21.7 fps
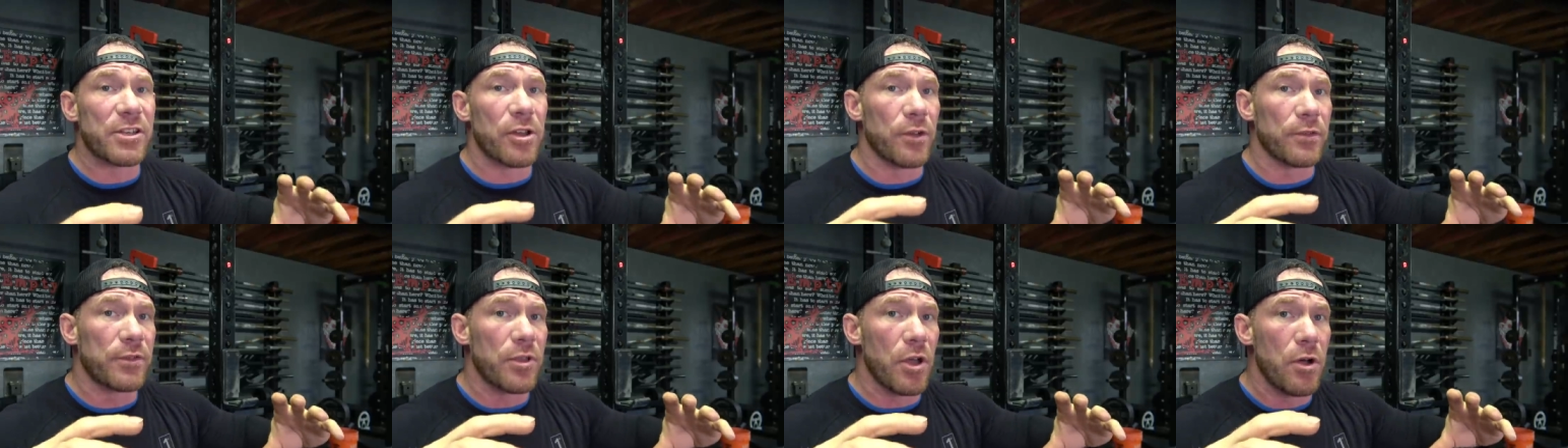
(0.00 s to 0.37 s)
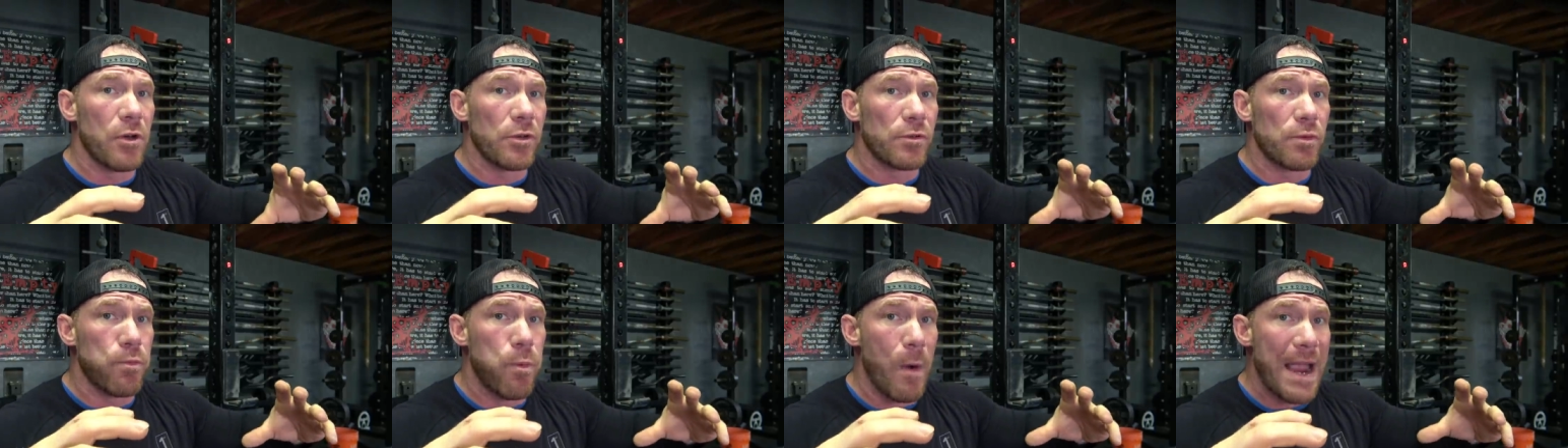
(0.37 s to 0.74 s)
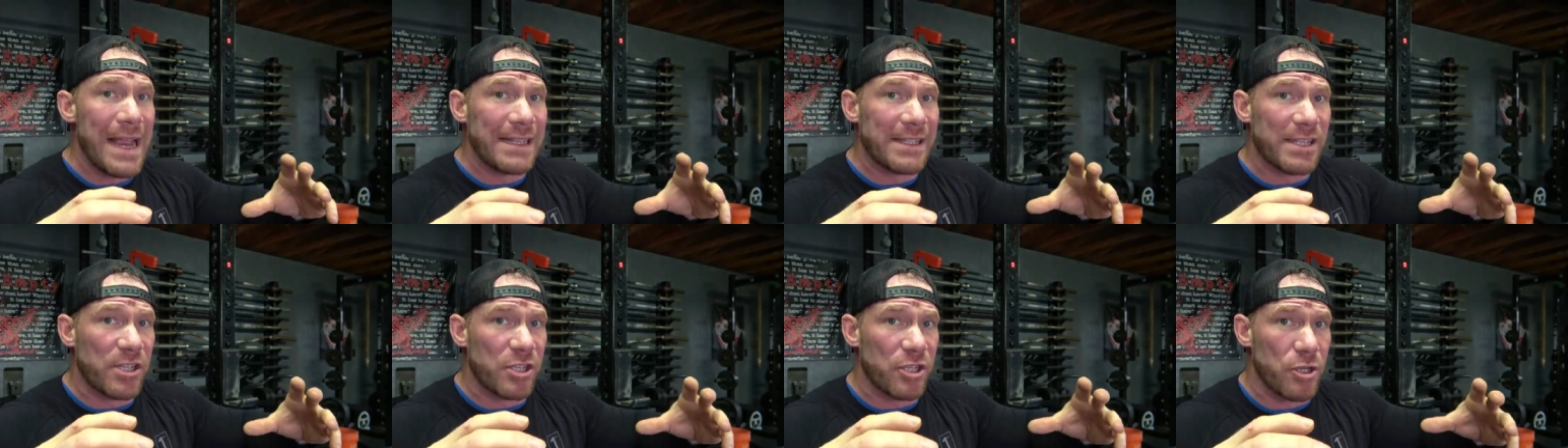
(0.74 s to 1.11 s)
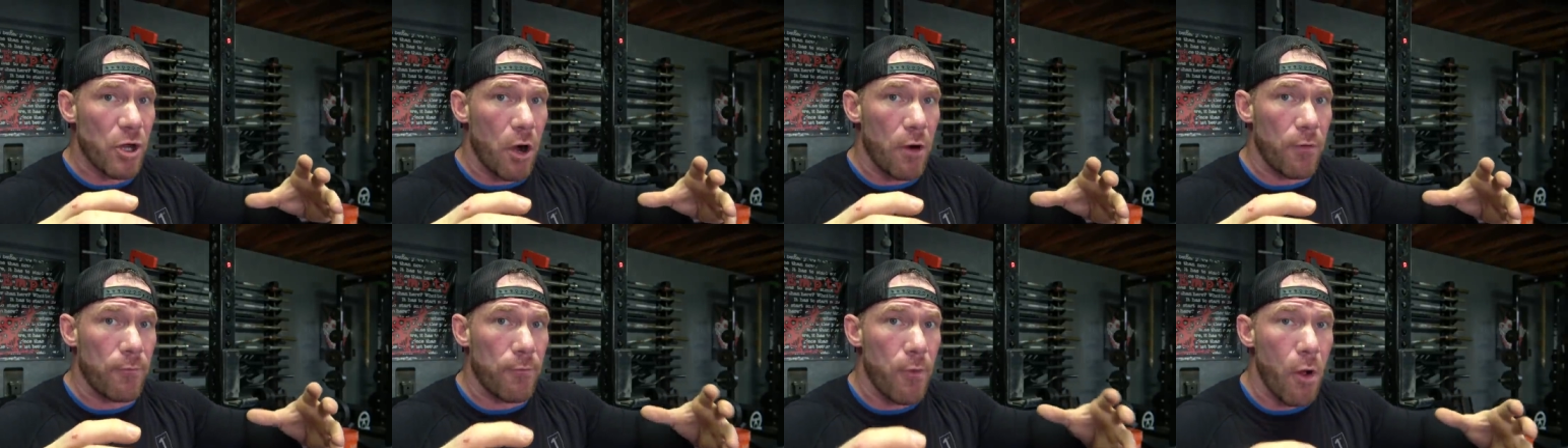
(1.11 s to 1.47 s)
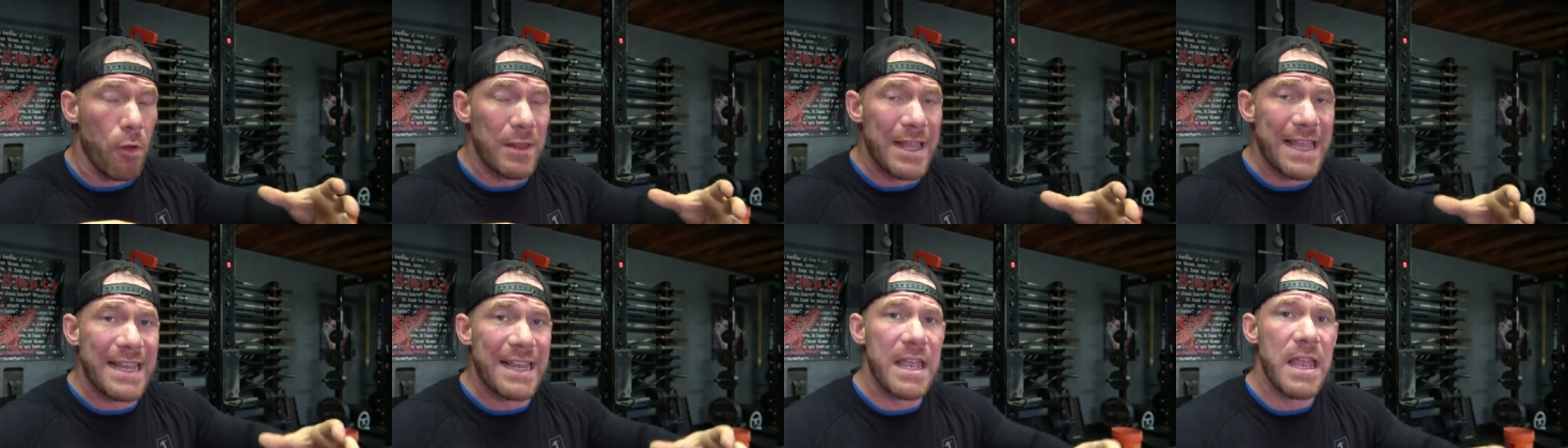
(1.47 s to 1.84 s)
So if those weights start
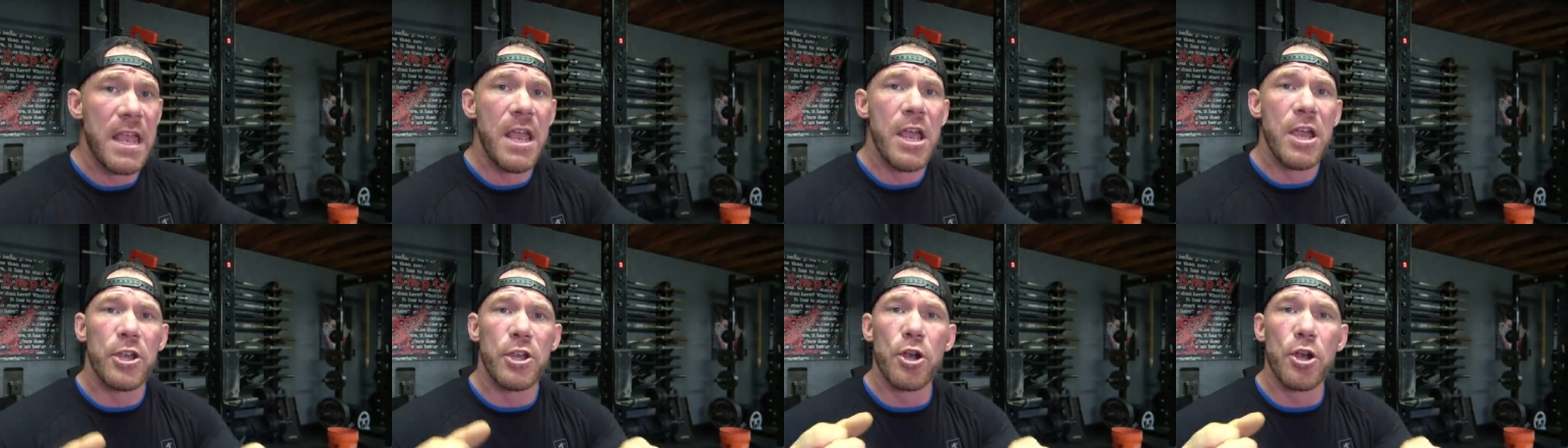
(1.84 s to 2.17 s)
rolling,